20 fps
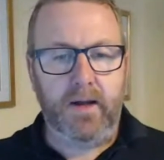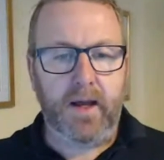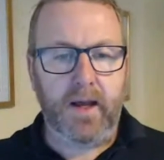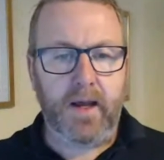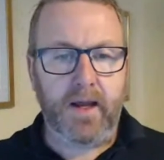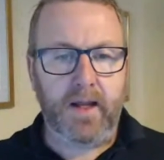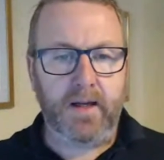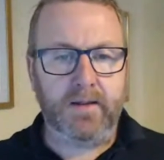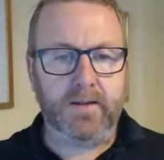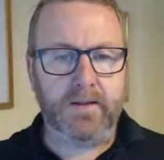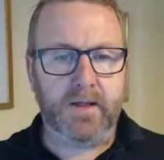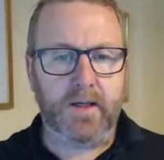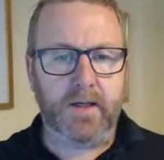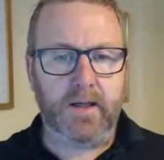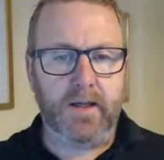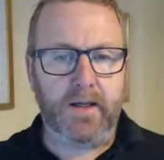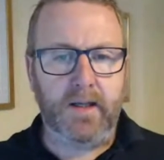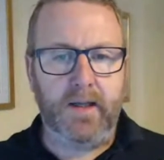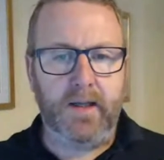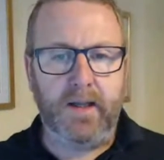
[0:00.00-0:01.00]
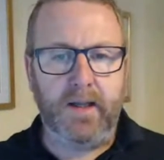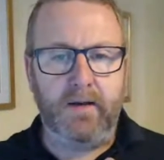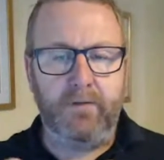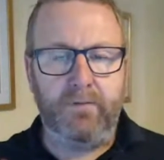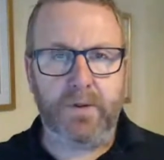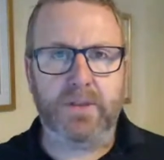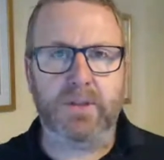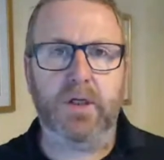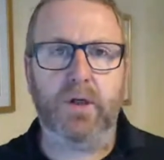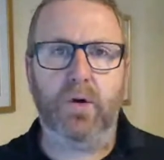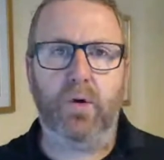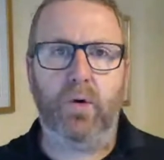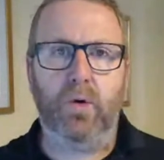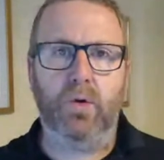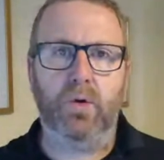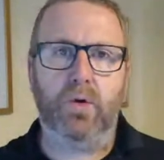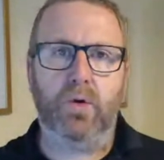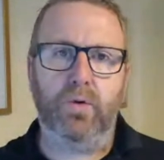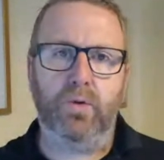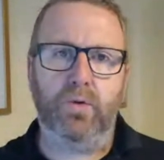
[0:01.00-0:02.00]
And if we see
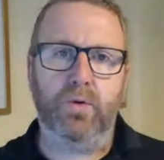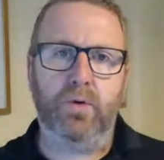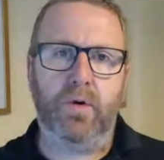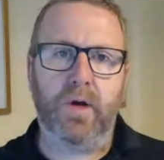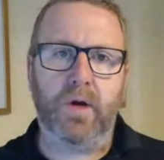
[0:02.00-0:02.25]
oil crude